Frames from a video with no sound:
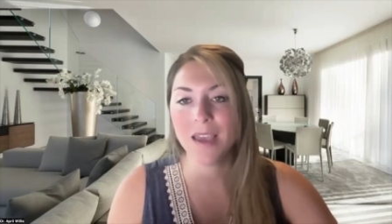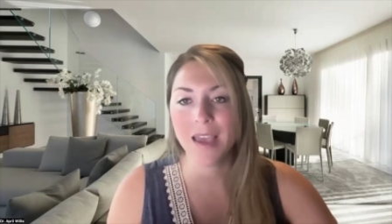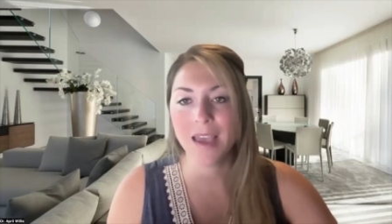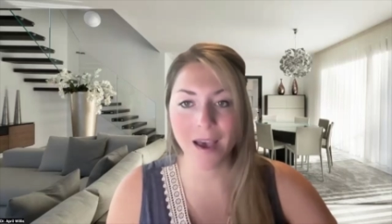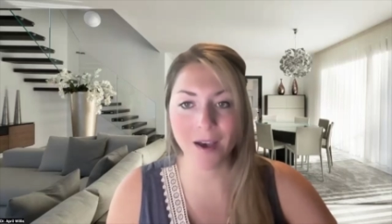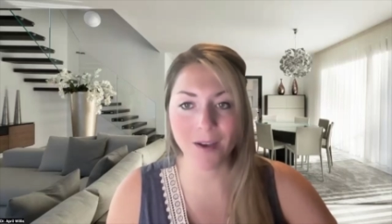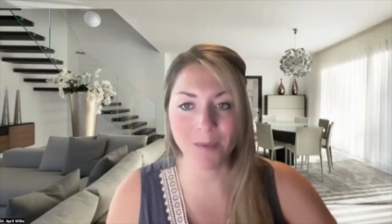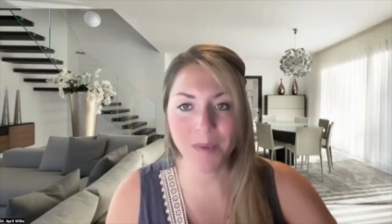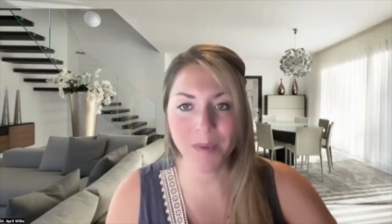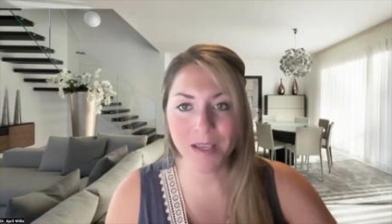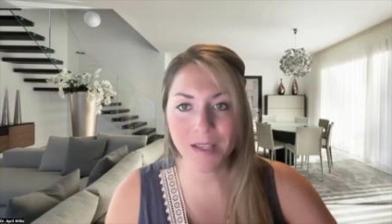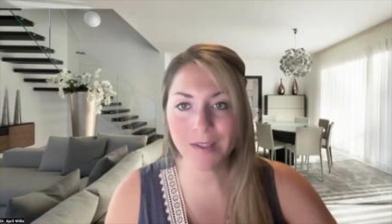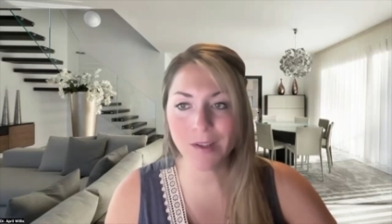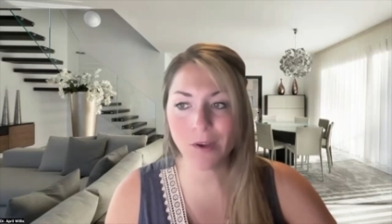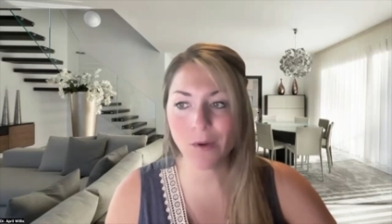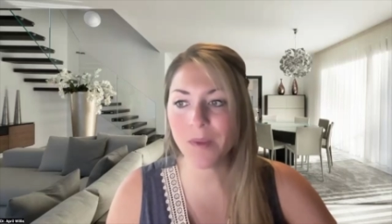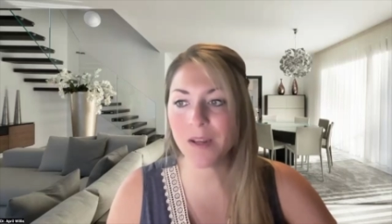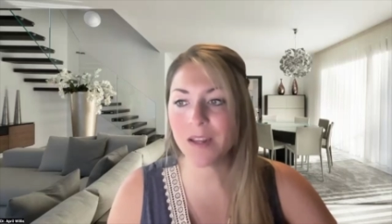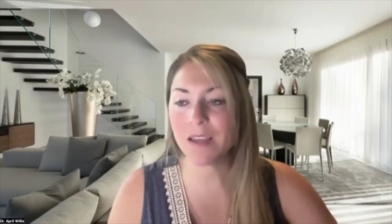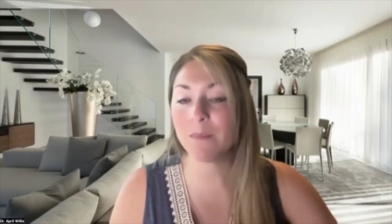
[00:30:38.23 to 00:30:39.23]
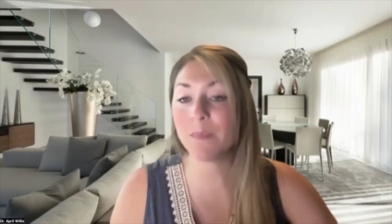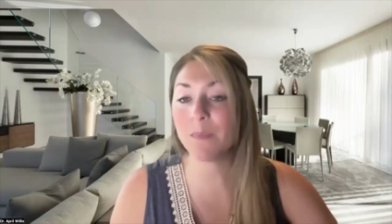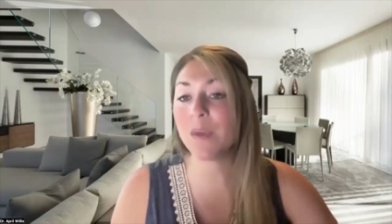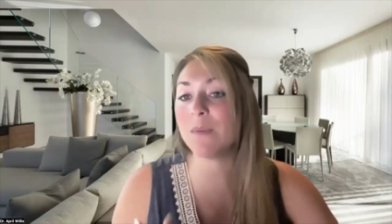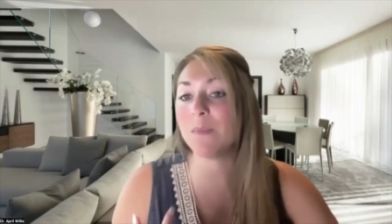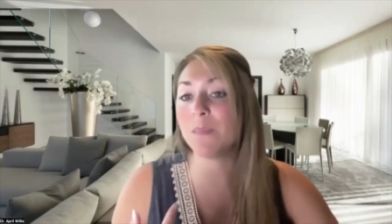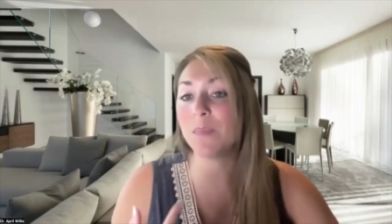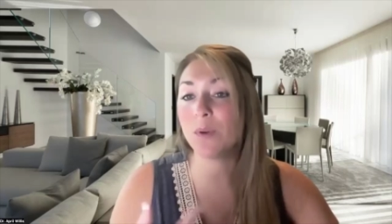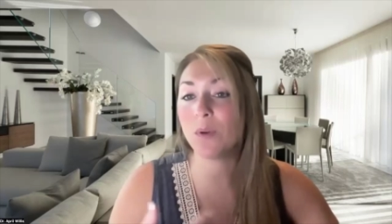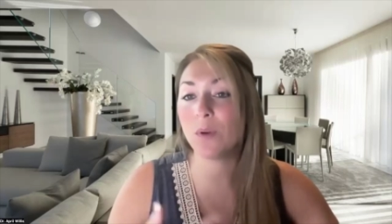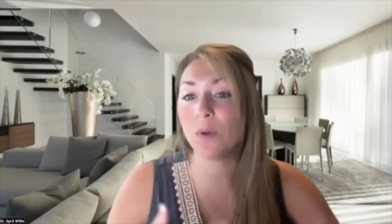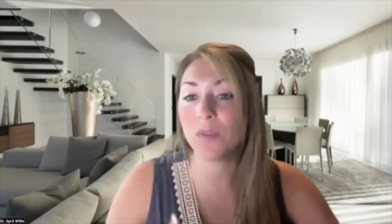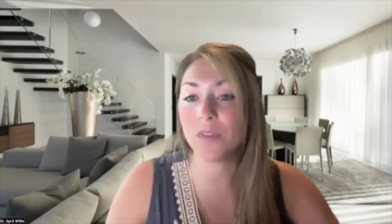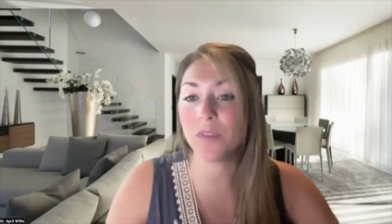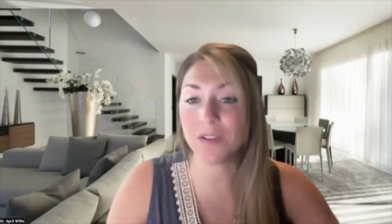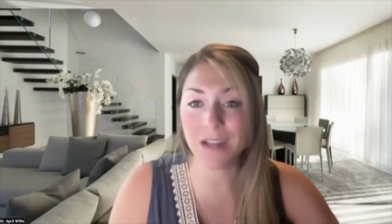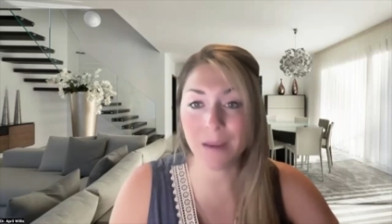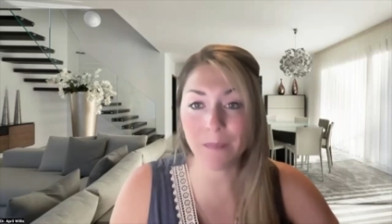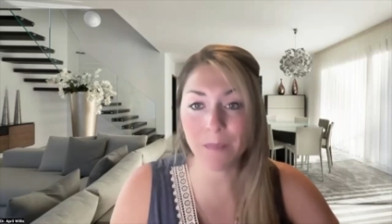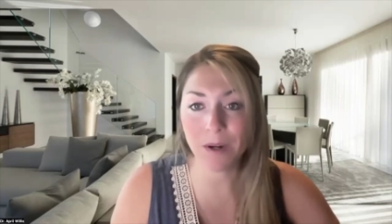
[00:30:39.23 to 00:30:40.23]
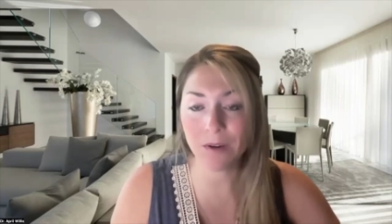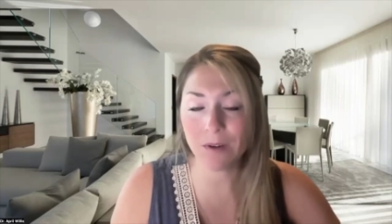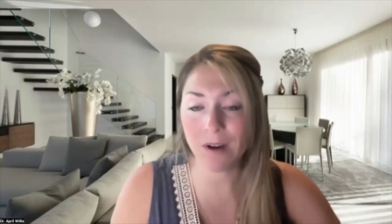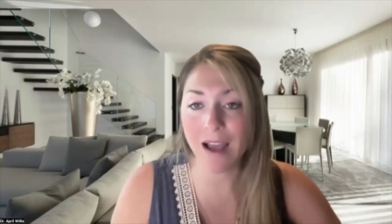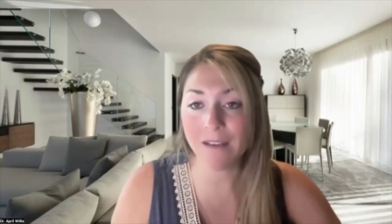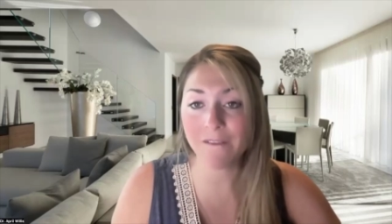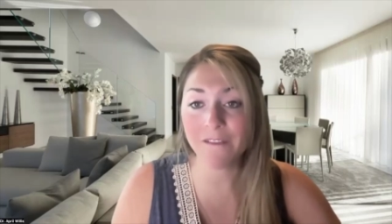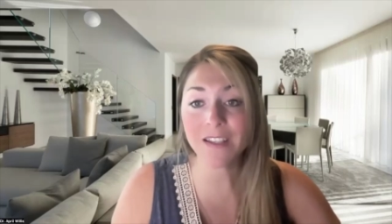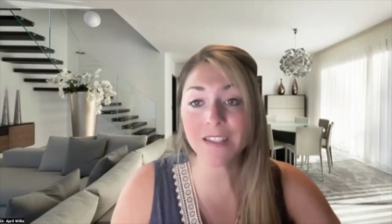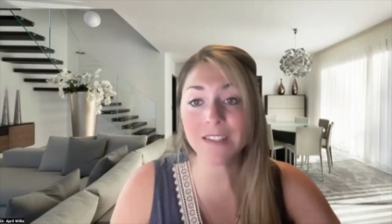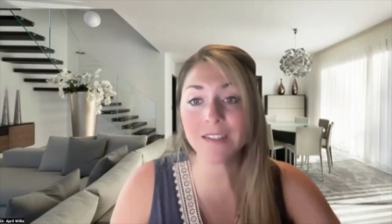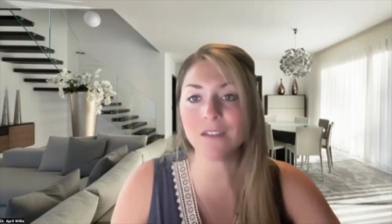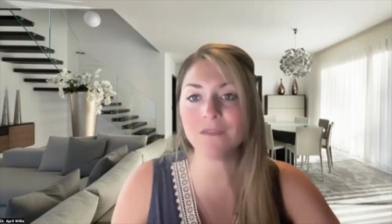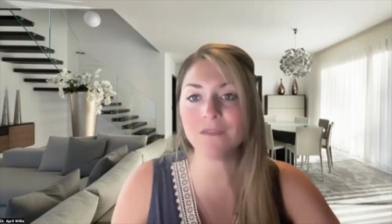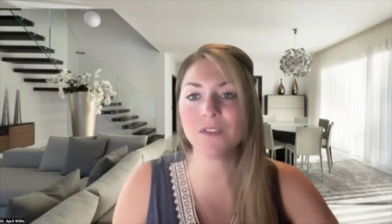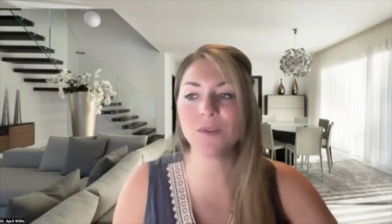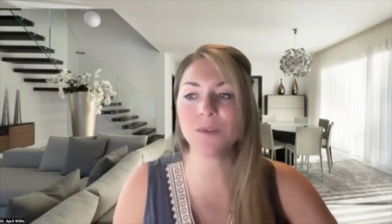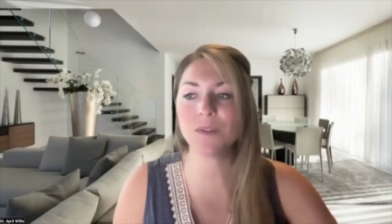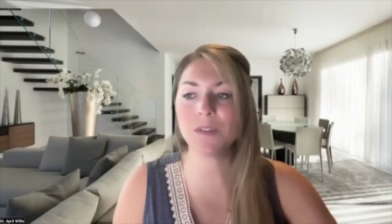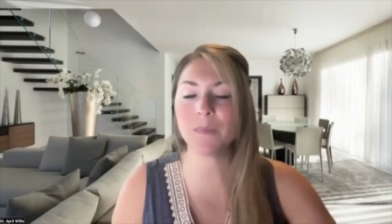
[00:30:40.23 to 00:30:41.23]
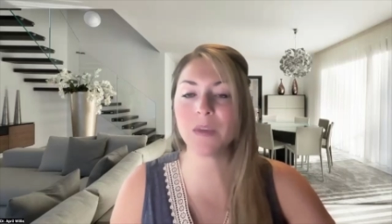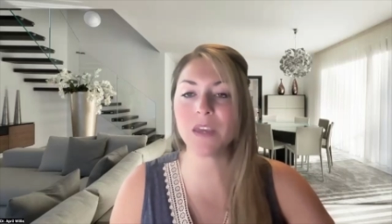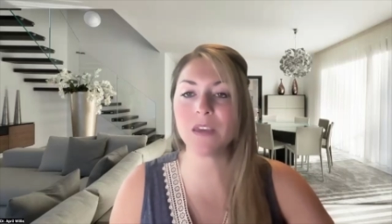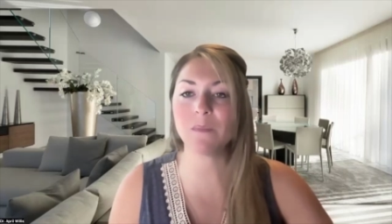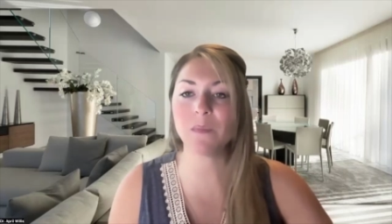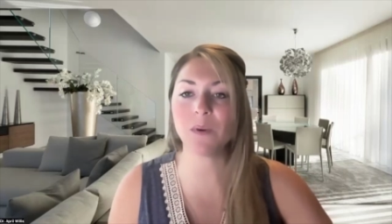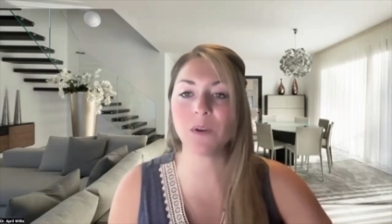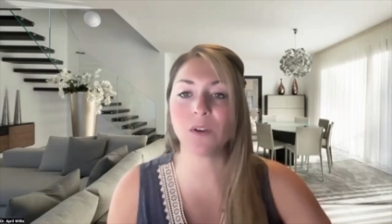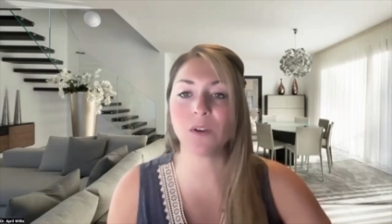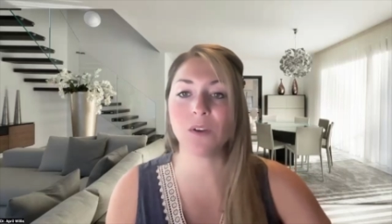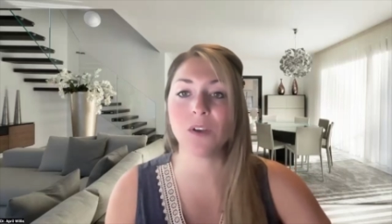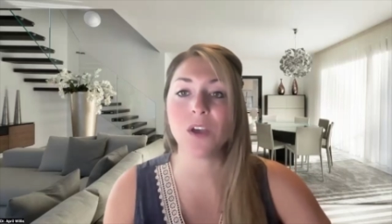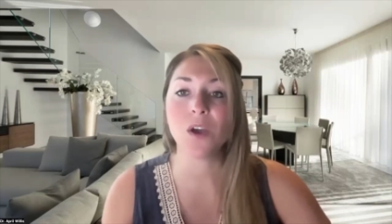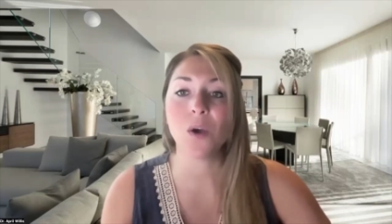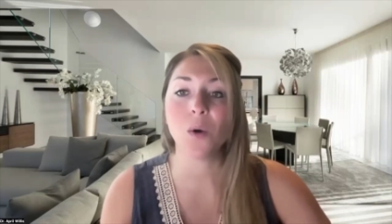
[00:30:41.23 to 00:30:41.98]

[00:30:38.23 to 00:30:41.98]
helping so many people, the demographics of those people,